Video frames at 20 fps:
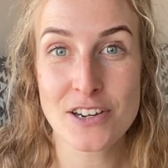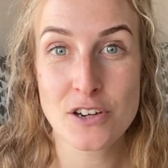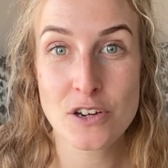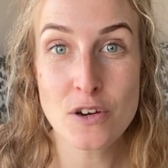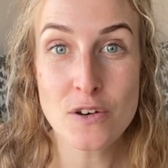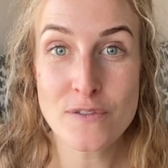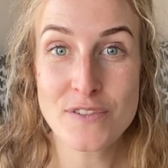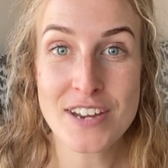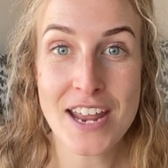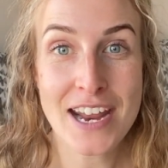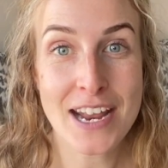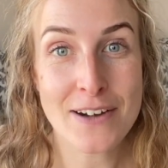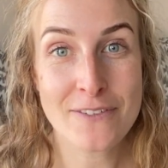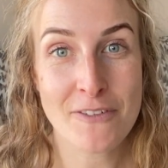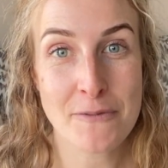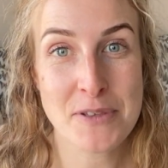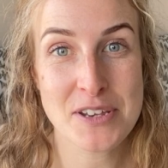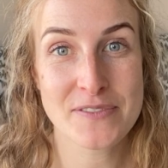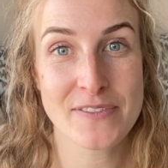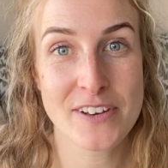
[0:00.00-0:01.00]
you've taken
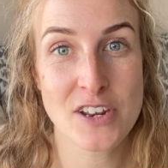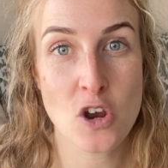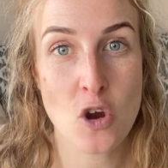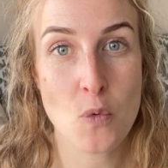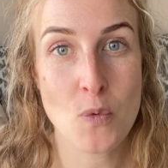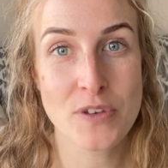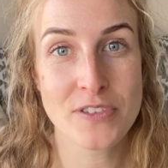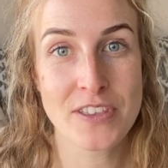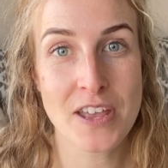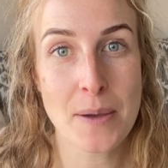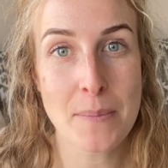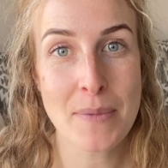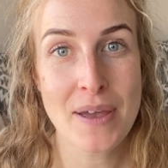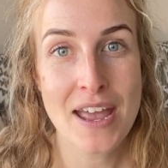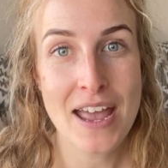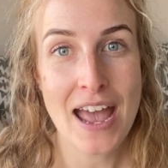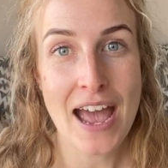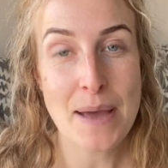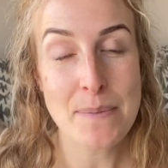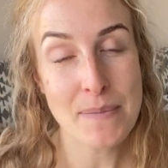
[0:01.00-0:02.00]
from this video with them
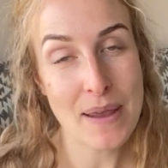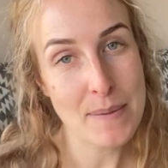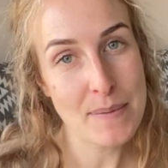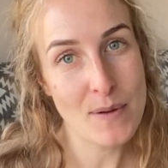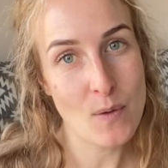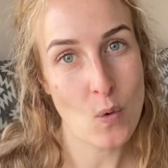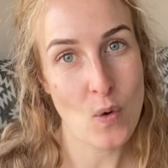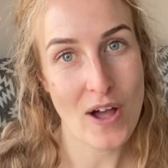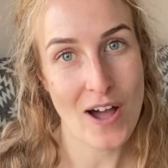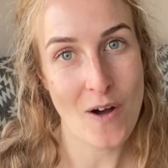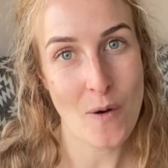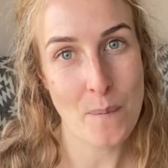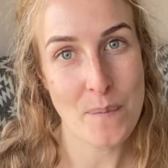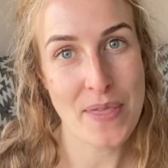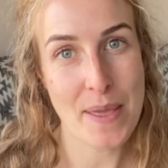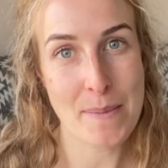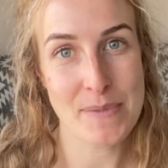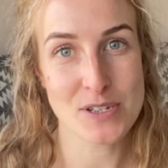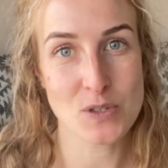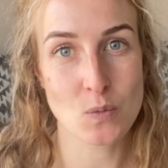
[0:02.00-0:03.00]
and maybe it will help
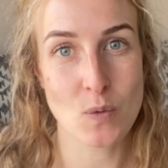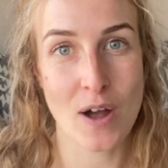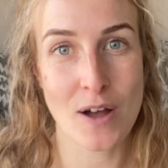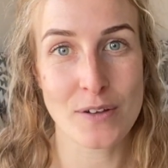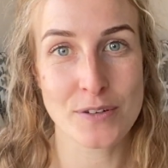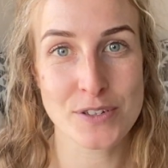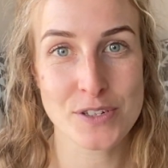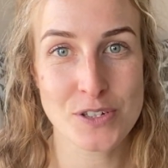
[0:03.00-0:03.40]
them as well.